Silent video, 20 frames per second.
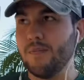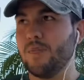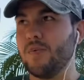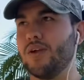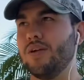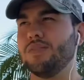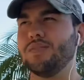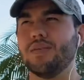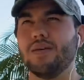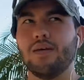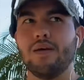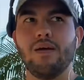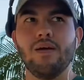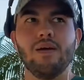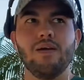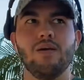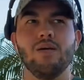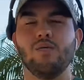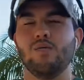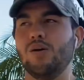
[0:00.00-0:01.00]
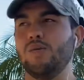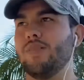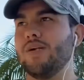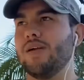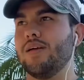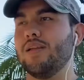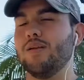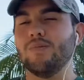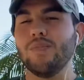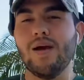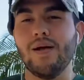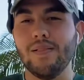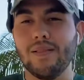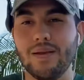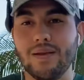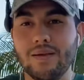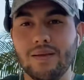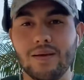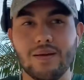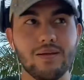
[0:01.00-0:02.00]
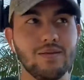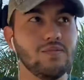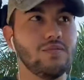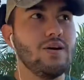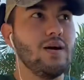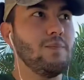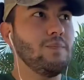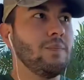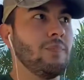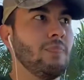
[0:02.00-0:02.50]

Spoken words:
But I was like, why am I getting mad that I didn't get a drop?